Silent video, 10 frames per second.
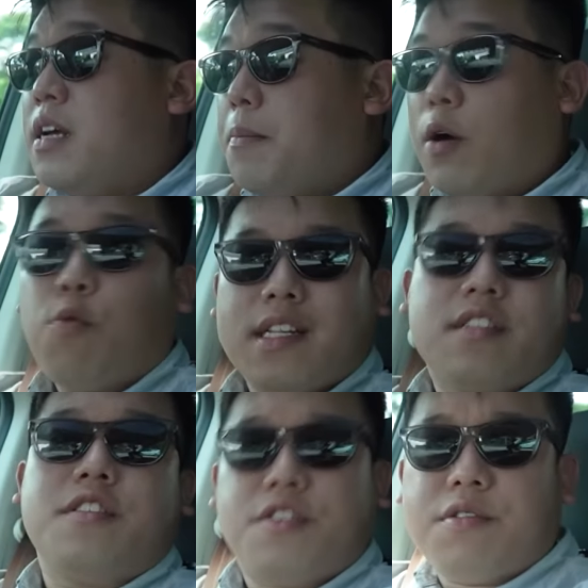But what
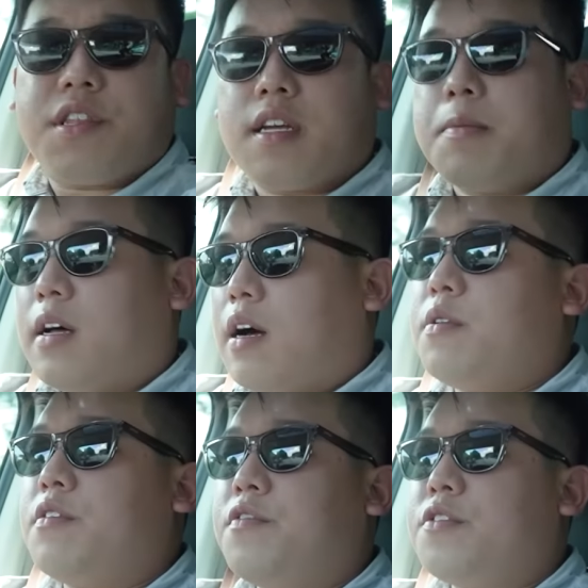do you think about
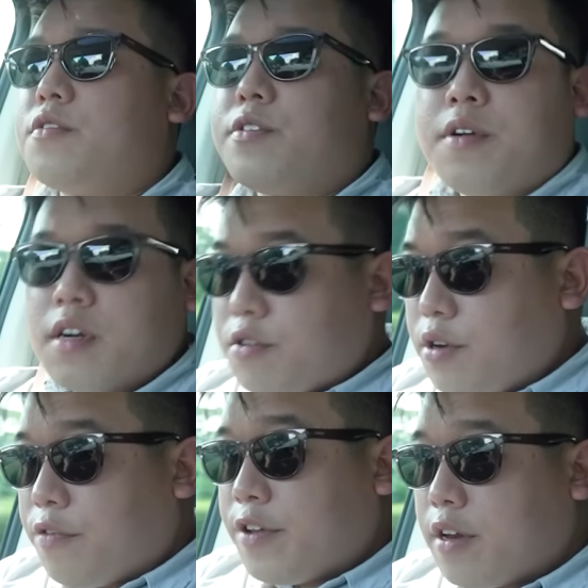our review? Do you
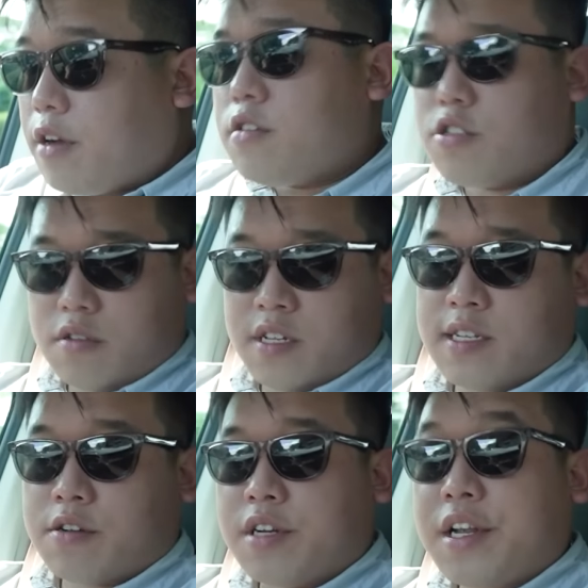agree with it or do you
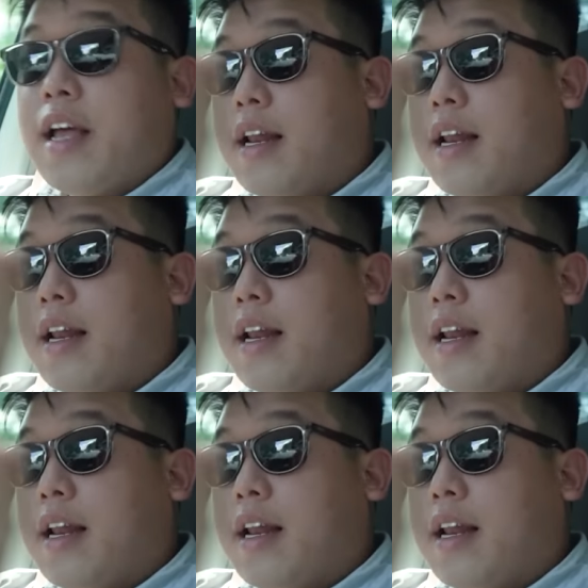disagree?